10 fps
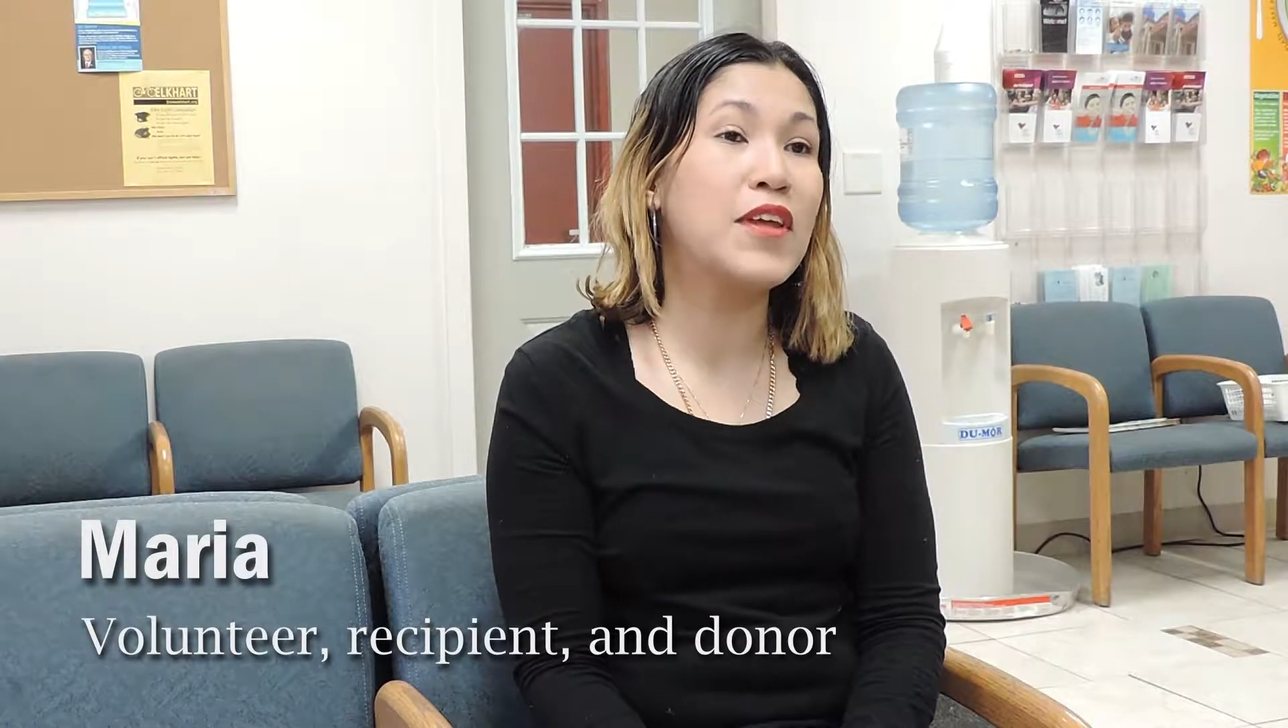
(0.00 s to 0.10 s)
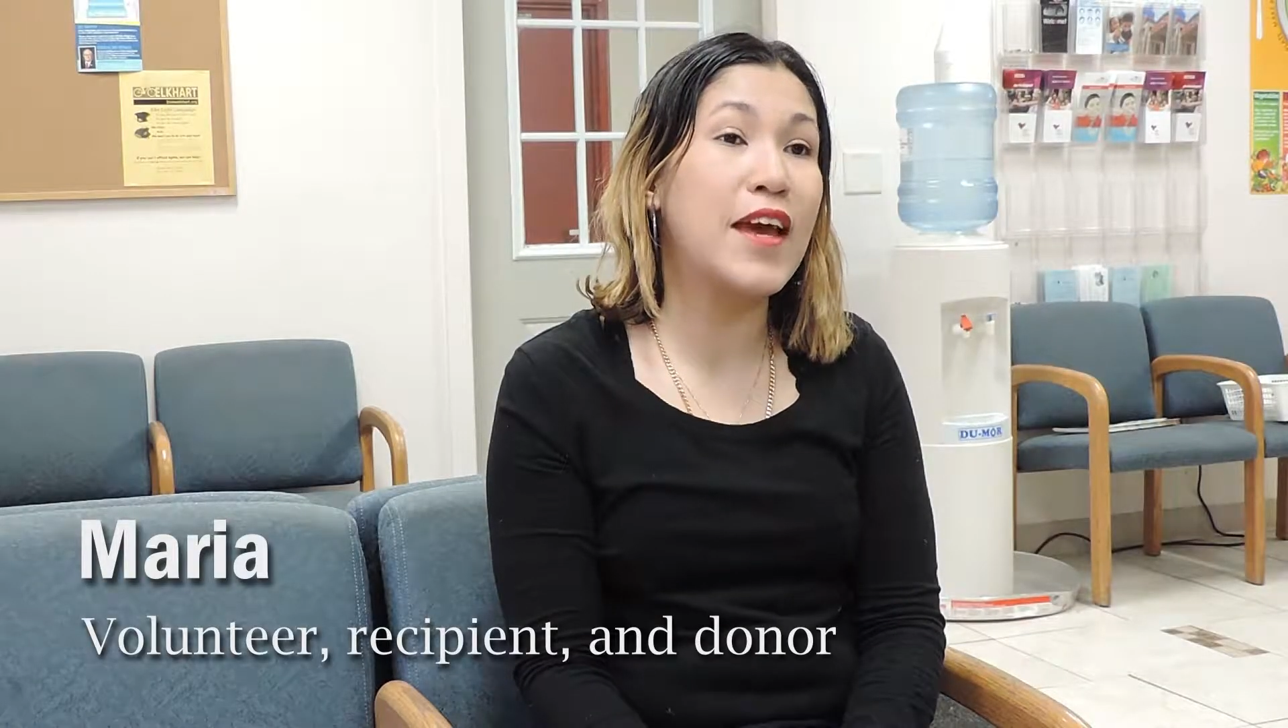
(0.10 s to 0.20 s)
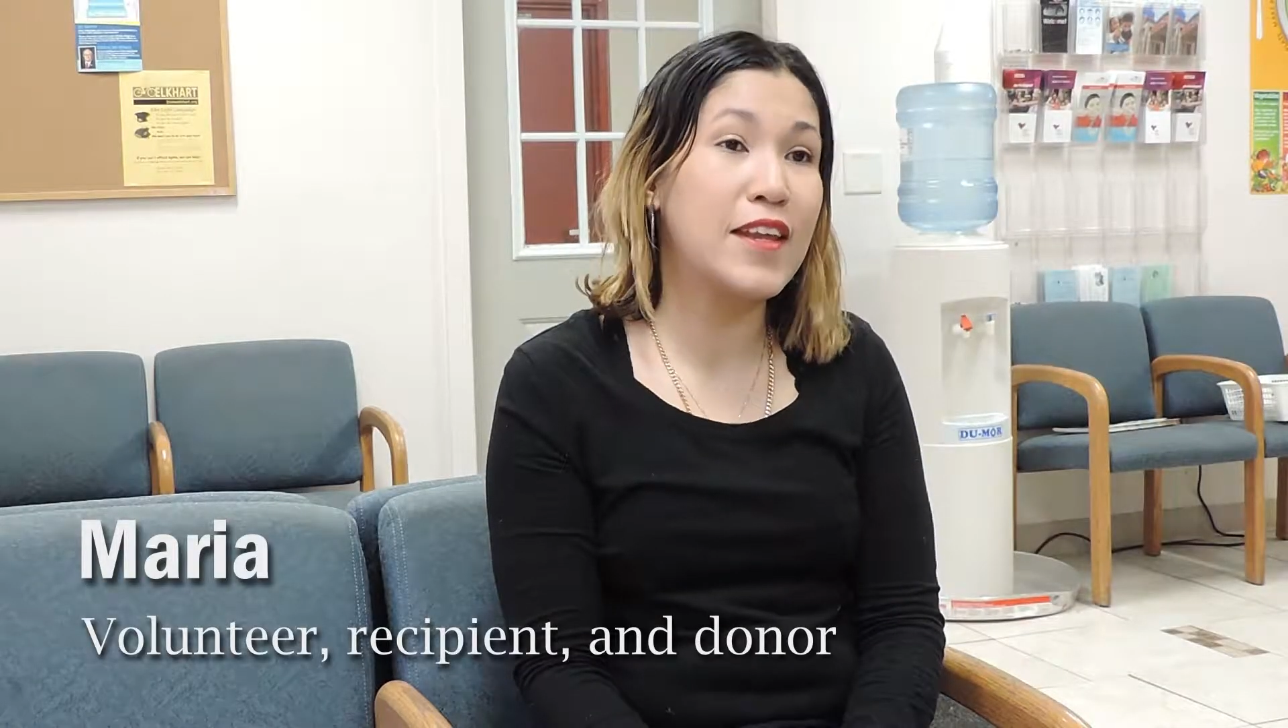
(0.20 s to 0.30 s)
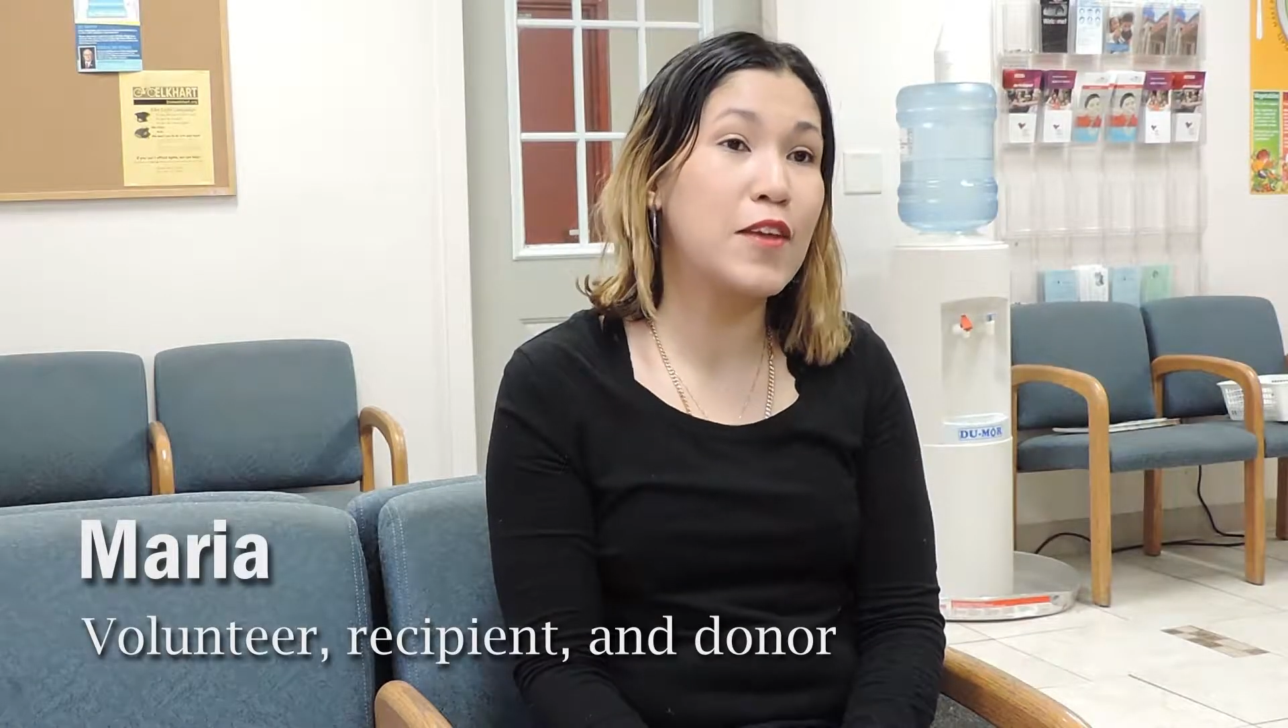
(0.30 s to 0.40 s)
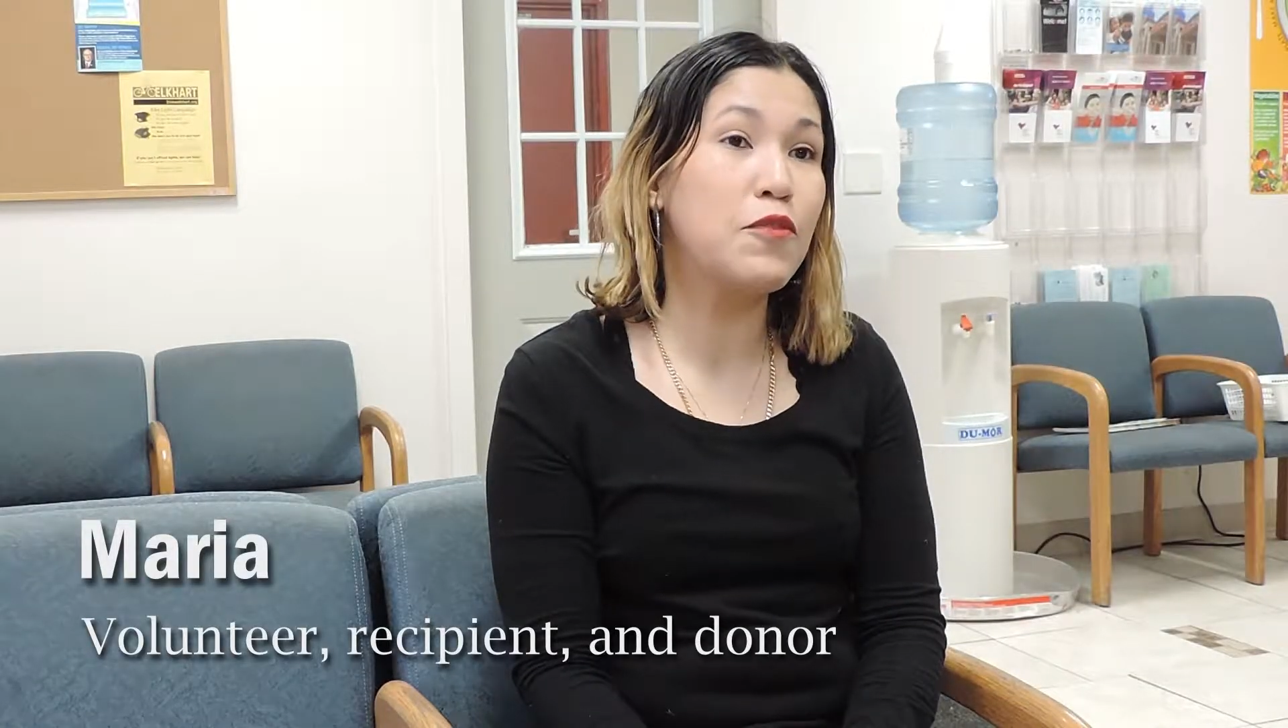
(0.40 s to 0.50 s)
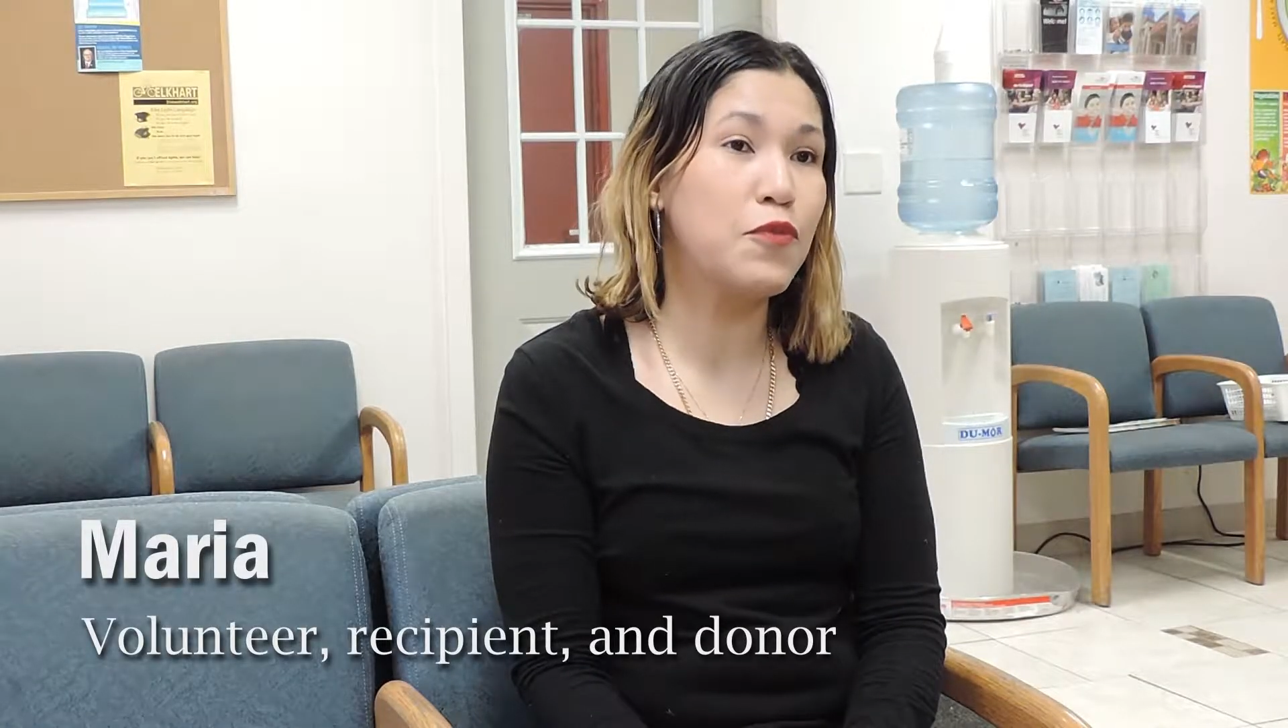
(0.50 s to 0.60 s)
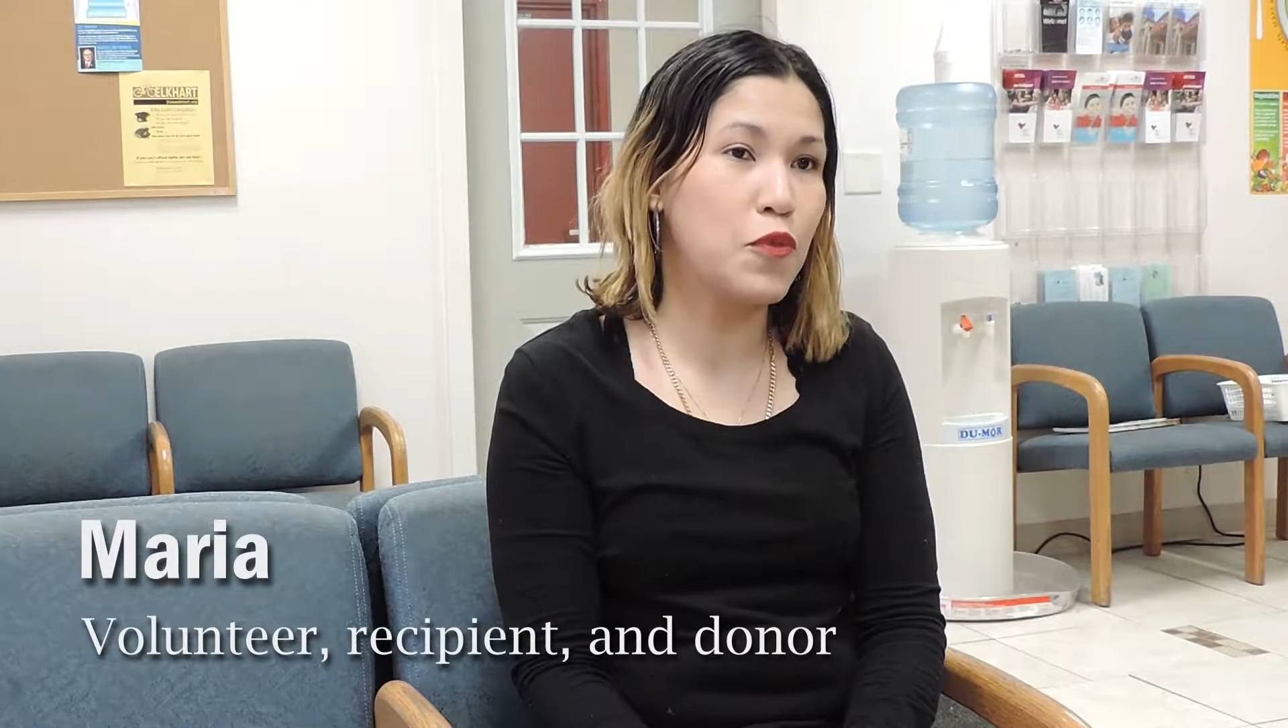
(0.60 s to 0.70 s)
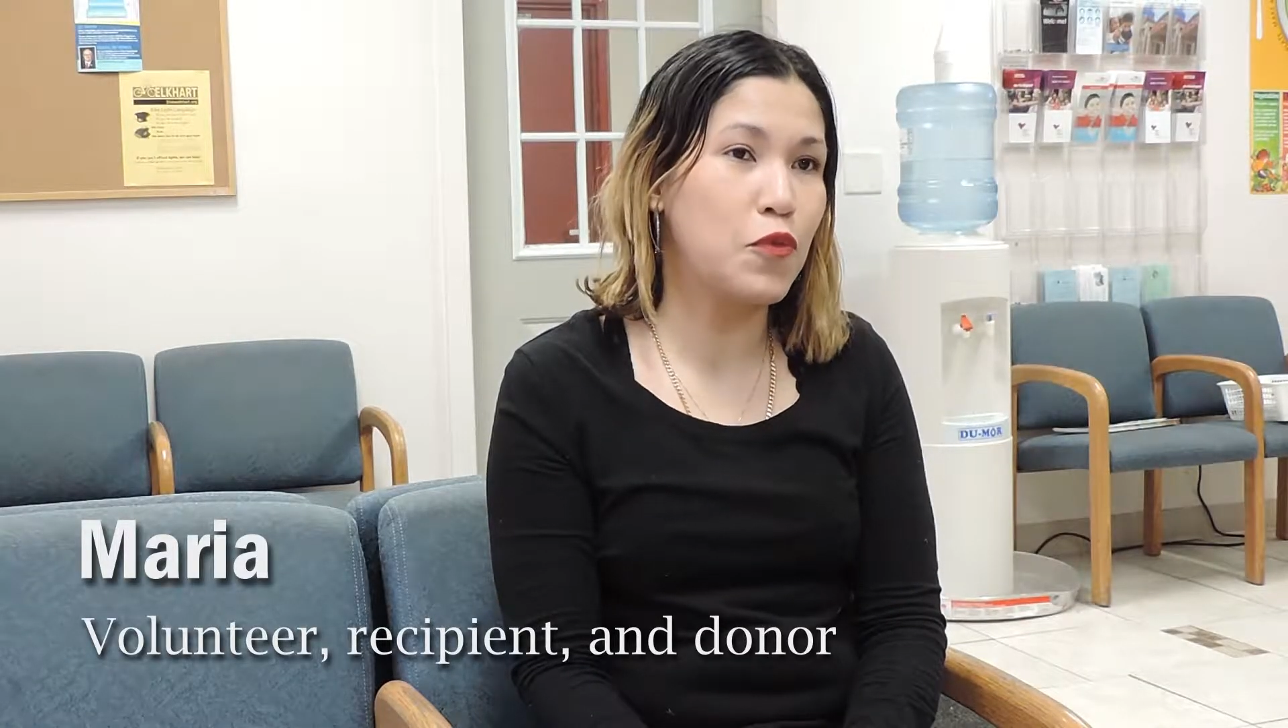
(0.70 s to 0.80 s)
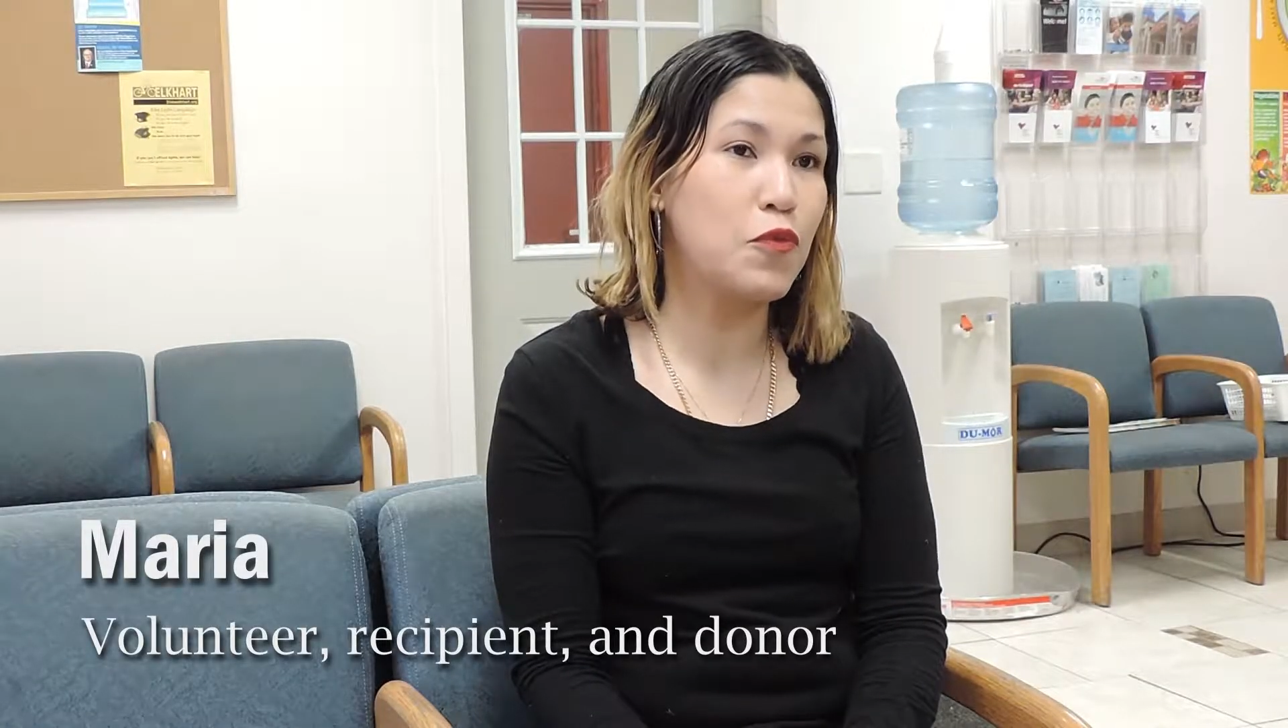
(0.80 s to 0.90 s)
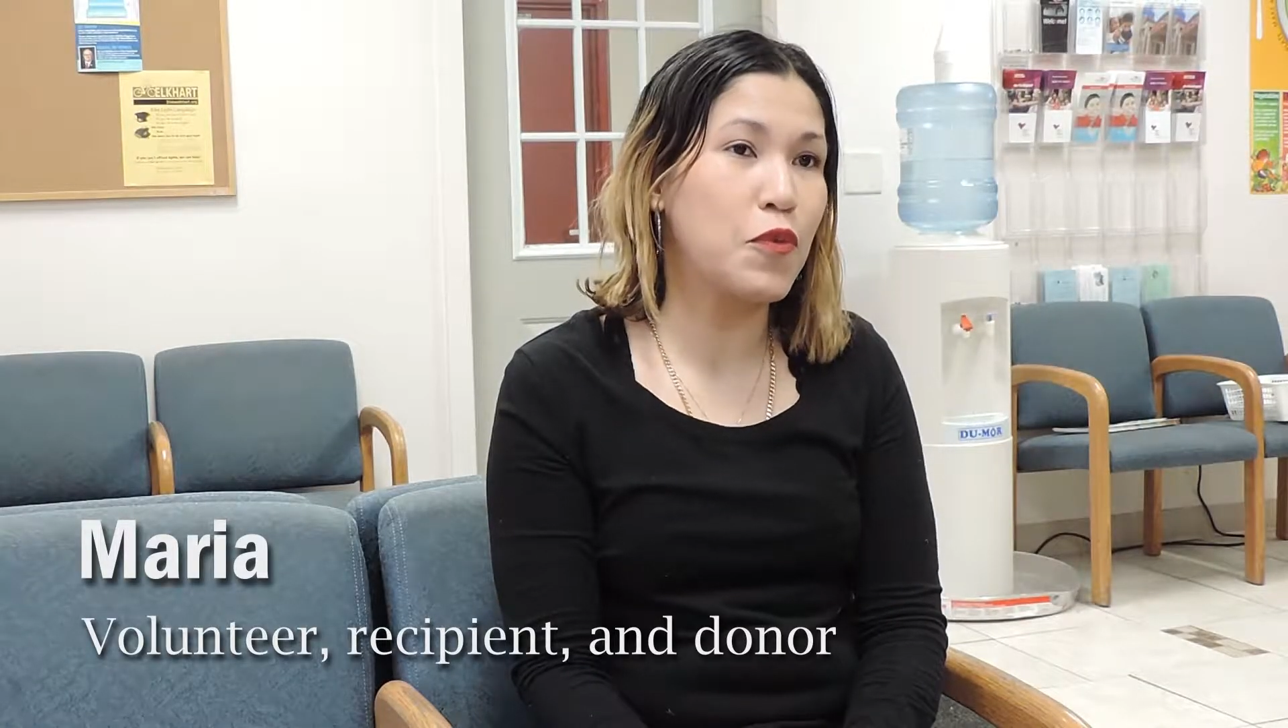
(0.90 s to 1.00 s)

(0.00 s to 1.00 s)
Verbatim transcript: getting food